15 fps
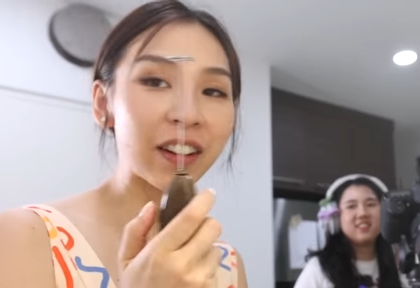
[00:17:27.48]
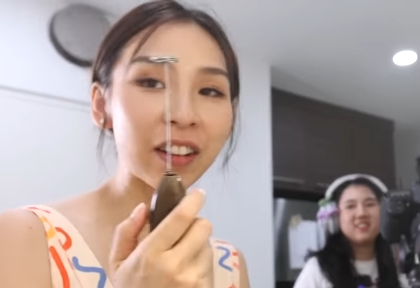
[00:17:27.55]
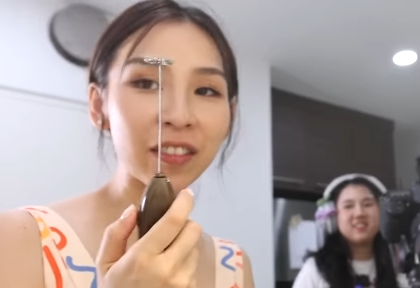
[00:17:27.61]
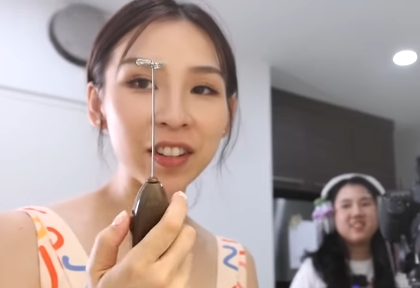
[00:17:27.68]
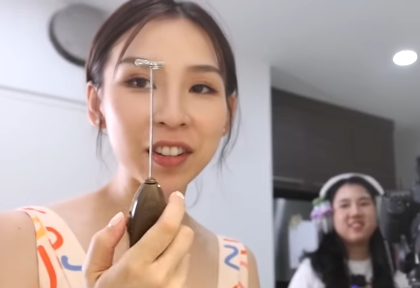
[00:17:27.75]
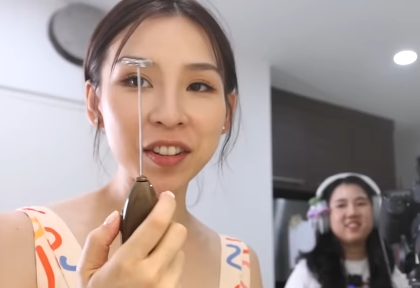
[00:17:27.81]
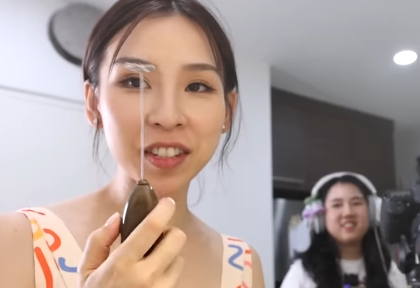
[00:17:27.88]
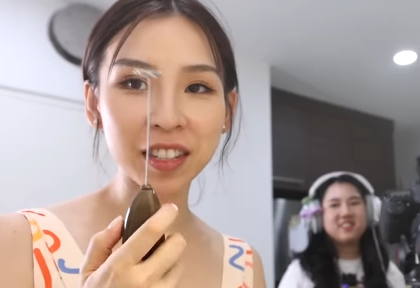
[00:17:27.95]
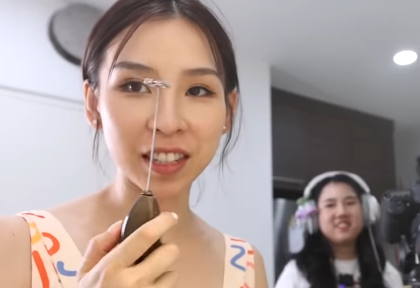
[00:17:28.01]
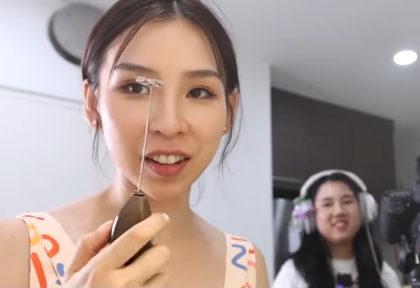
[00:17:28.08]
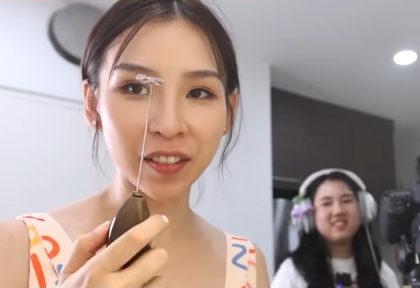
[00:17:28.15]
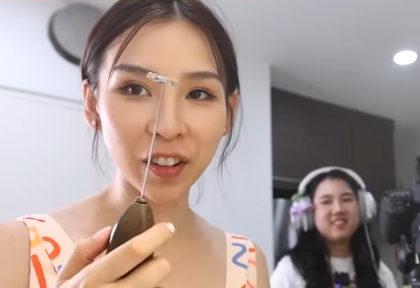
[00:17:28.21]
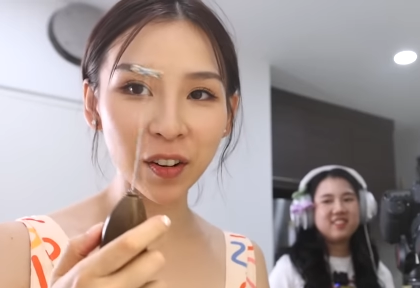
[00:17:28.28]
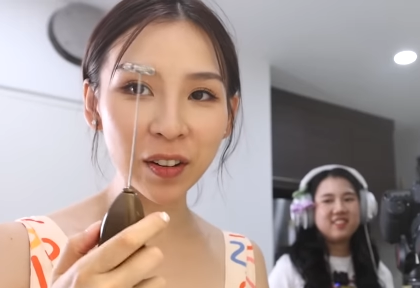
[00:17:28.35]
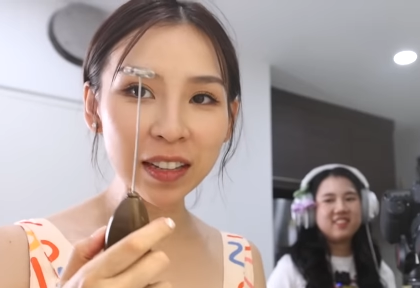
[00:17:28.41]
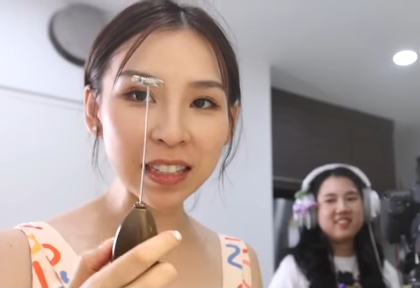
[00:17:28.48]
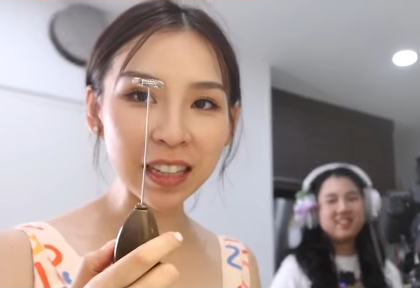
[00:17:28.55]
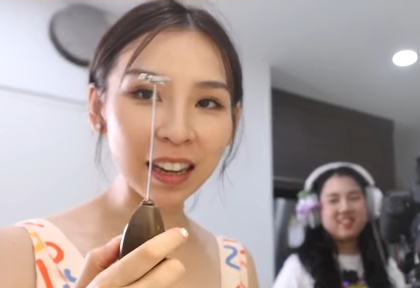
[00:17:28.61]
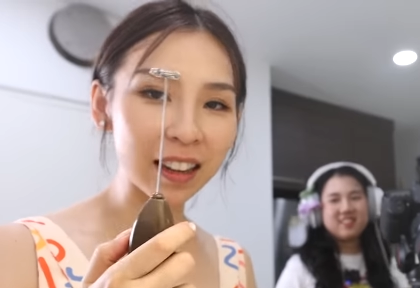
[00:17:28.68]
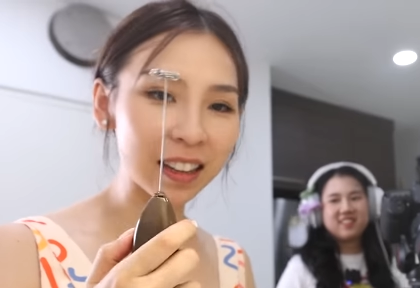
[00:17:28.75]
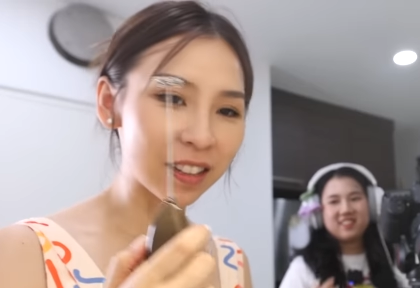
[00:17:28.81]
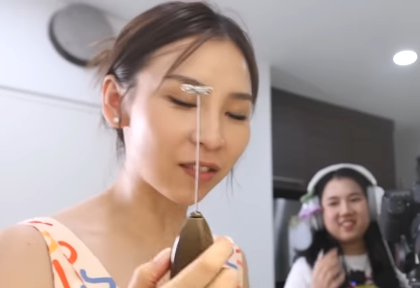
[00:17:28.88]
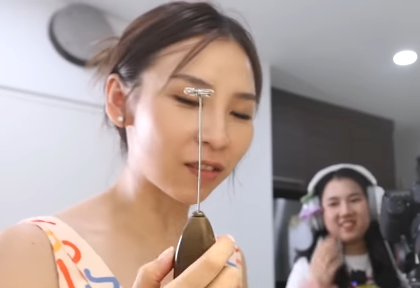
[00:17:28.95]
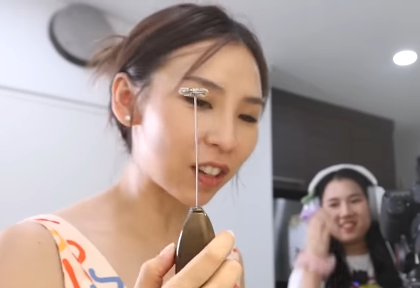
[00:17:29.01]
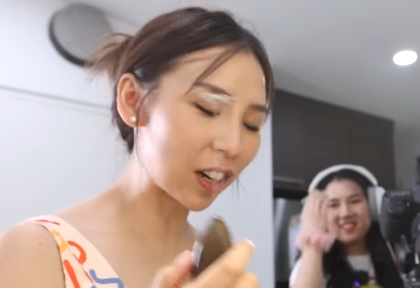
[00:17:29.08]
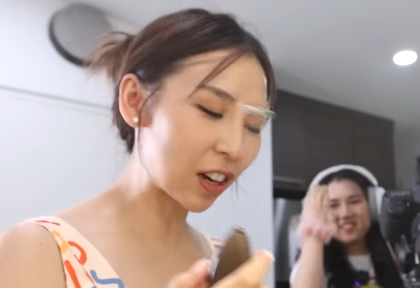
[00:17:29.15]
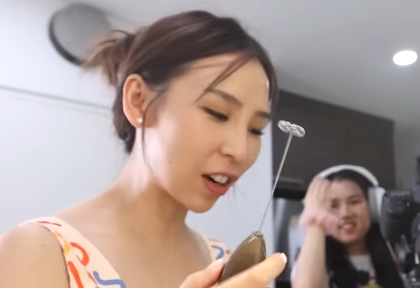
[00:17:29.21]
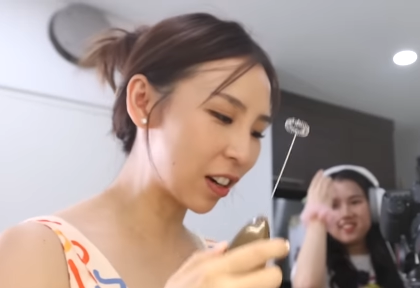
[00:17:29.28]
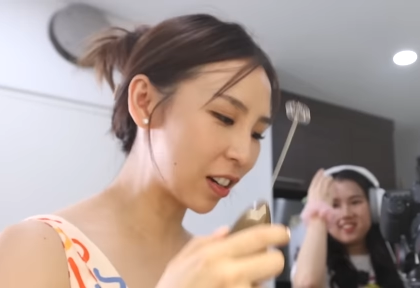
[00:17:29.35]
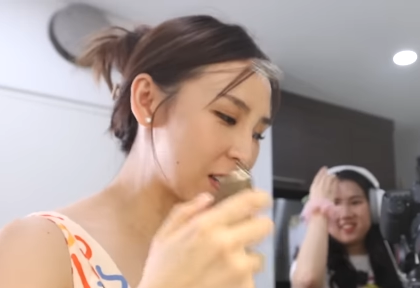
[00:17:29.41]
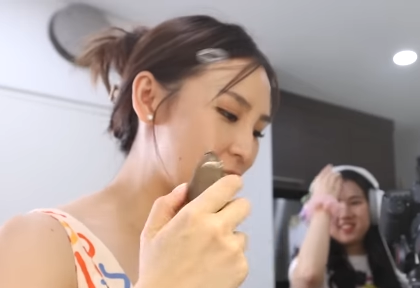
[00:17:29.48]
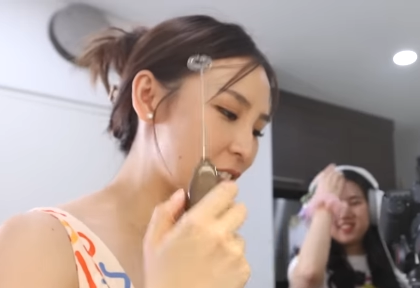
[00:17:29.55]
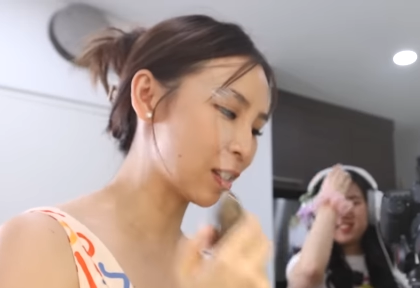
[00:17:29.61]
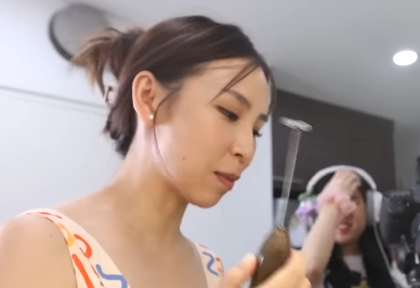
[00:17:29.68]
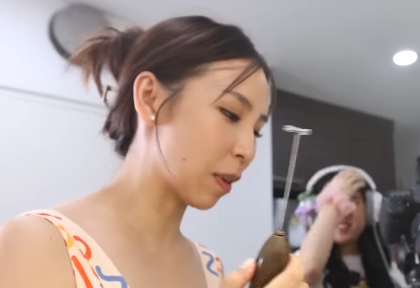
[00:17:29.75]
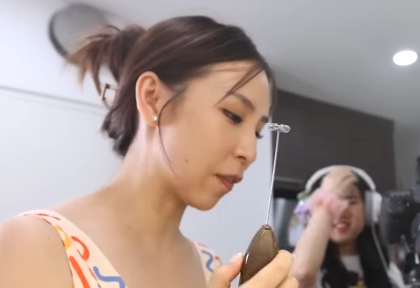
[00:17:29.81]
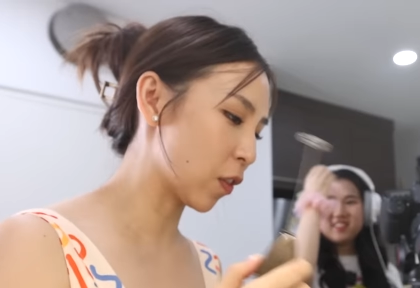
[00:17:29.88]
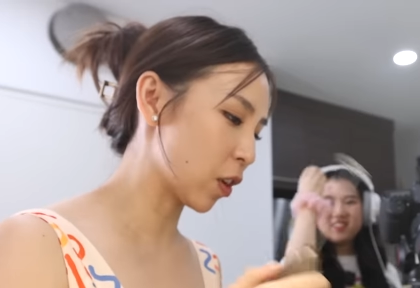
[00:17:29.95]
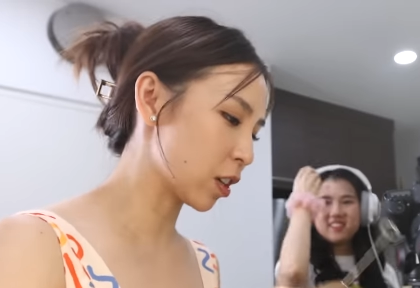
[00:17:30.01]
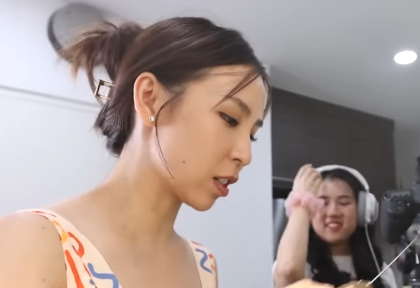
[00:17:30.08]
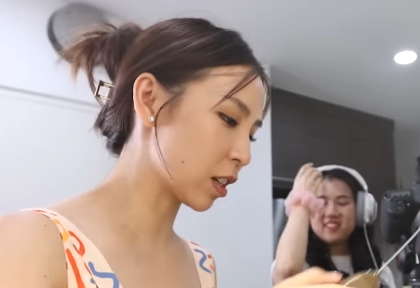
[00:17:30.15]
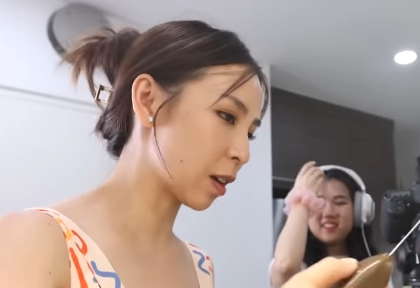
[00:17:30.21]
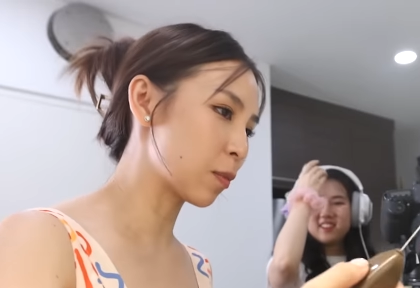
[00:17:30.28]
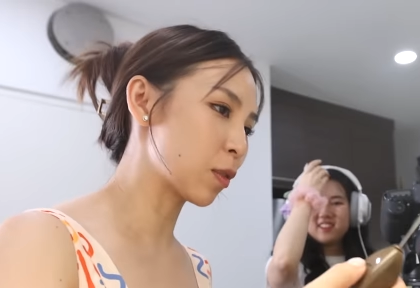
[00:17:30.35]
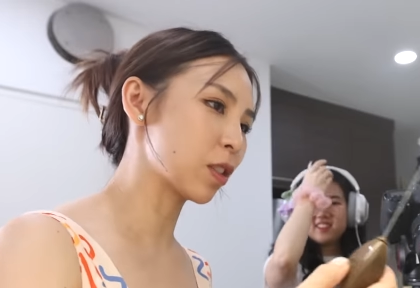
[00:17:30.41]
Speaker 1: I've never used this. I've always seen this in videos. This is my first time